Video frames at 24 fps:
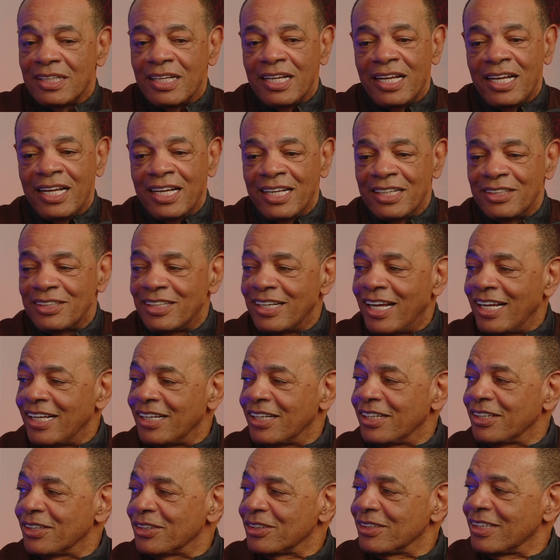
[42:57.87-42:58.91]
And
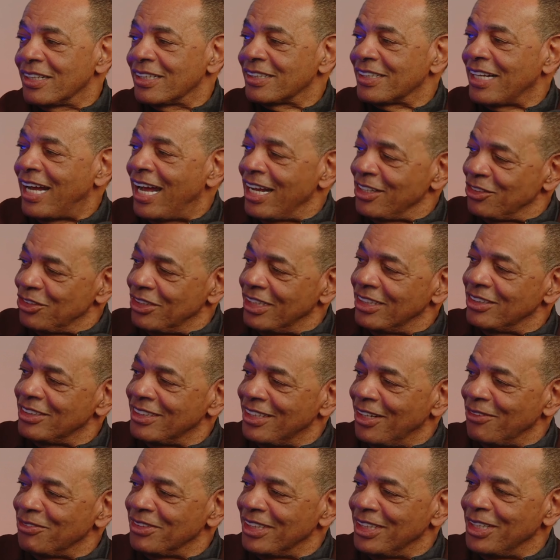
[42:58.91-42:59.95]
I send
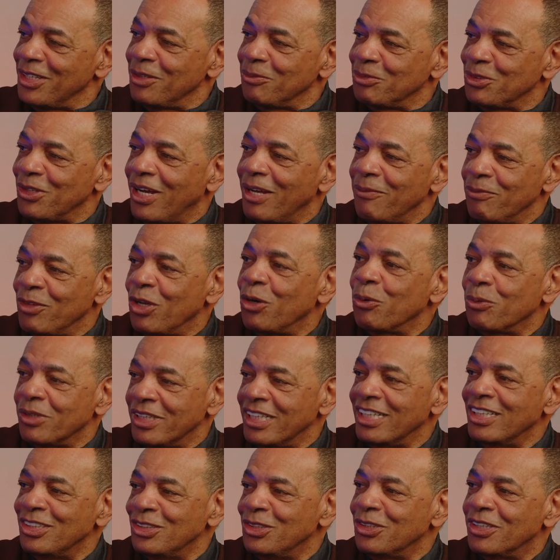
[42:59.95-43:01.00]
stuff to him, so I know what
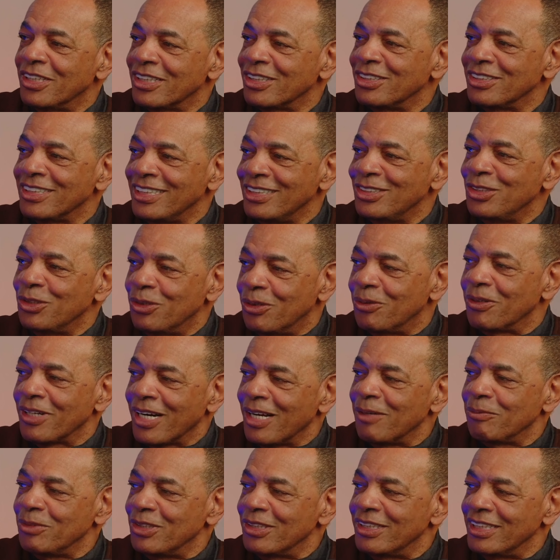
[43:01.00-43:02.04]
he's doing, because he's doing what
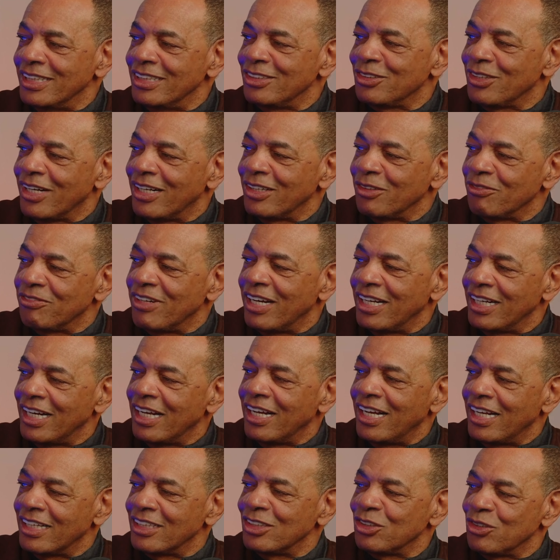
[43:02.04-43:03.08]
I'm doing. He's trying to find out
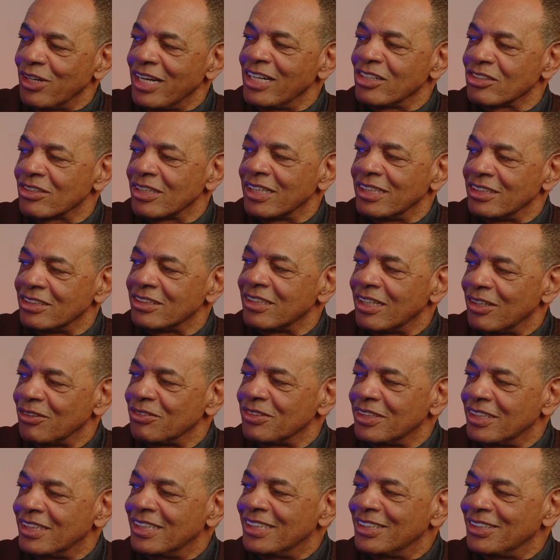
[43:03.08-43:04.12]
how to translate stuff
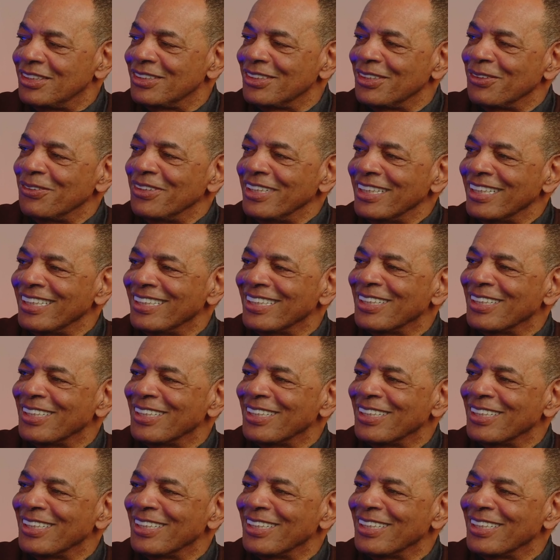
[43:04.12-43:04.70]
so we can